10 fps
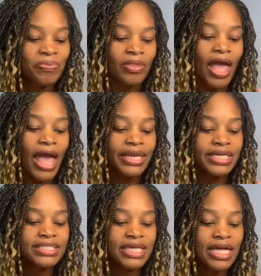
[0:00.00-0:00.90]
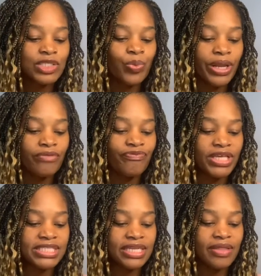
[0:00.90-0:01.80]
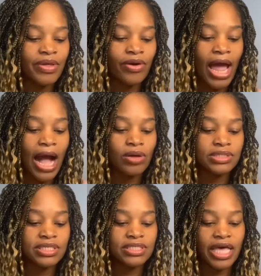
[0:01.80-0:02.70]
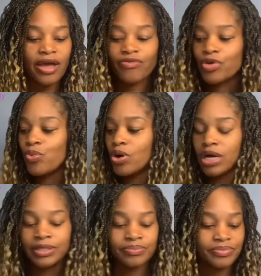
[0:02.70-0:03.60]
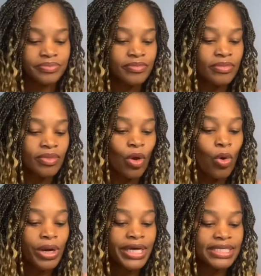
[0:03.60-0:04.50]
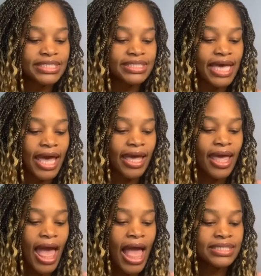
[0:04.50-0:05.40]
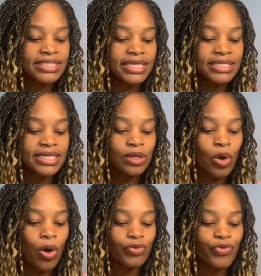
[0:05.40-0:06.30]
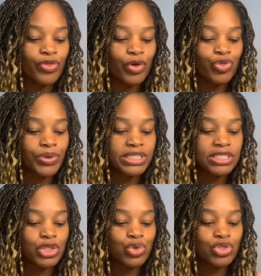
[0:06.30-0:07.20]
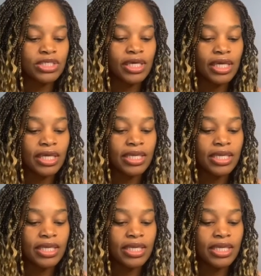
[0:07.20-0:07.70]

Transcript: And his sons went and feasted in their houses, every one on his day, and sent and called for their 3 sisters to eat